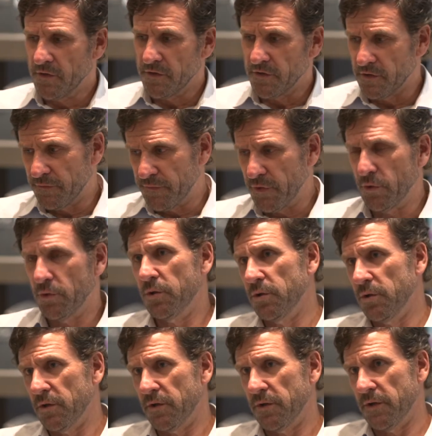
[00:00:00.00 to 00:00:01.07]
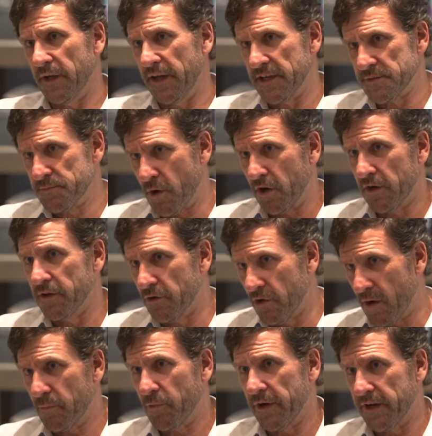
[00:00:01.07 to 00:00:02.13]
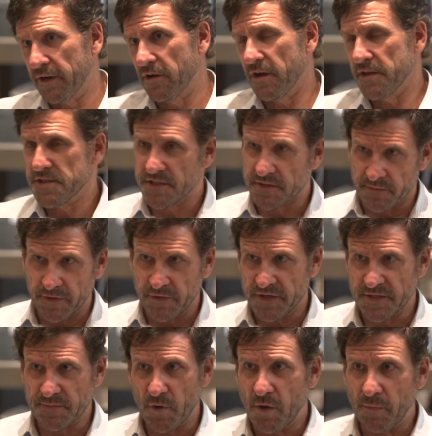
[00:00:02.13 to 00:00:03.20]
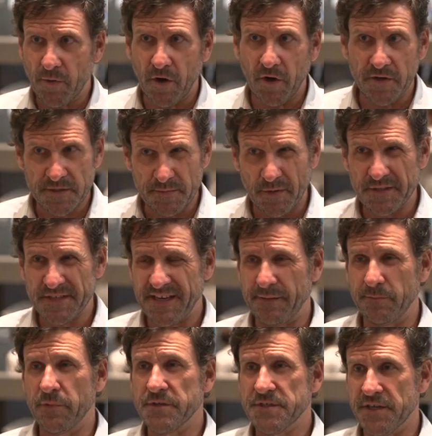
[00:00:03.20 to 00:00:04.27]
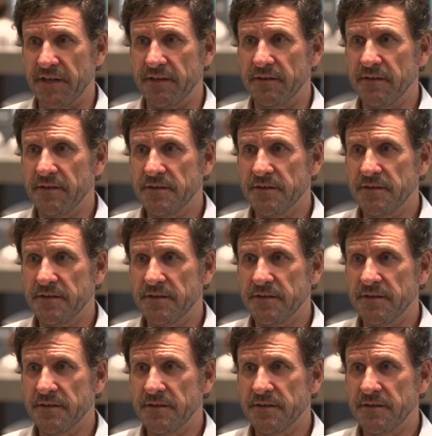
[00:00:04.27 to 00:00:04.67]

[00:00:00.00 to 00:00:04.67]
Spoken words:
the fuel as part of their operating cost is a very small part, it's about 10%.